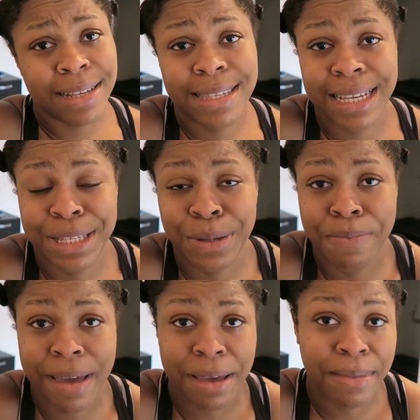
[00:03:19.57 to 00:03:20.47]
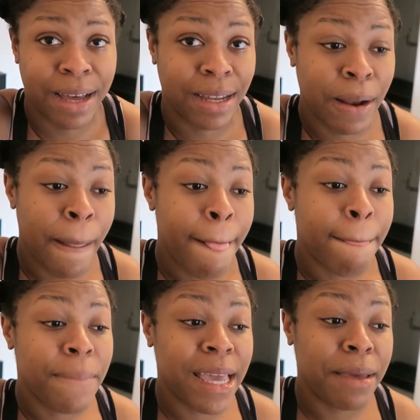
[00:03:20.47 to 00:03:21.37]
I said to babe that,
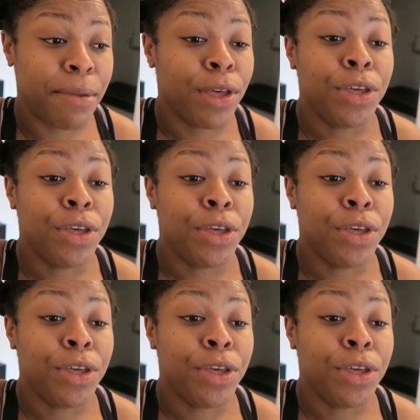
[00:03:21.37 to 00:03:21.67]
babe,